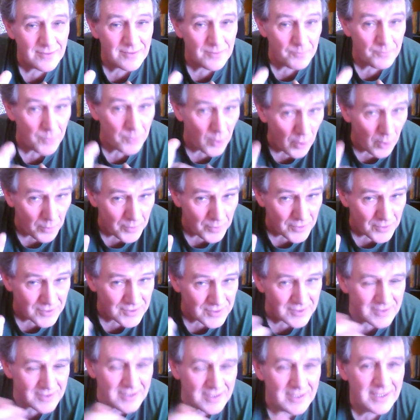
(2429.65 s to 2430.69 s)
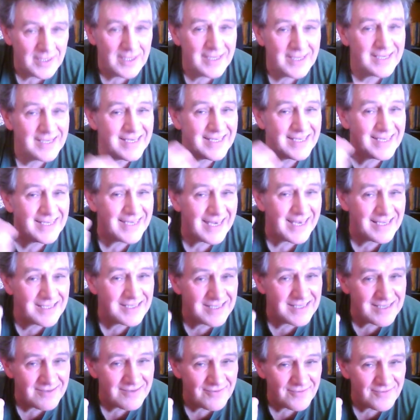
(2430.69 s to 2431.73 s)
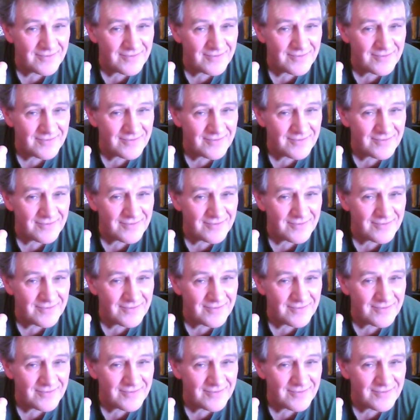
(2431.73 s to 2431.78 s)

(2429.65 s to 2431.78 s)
purpose, creative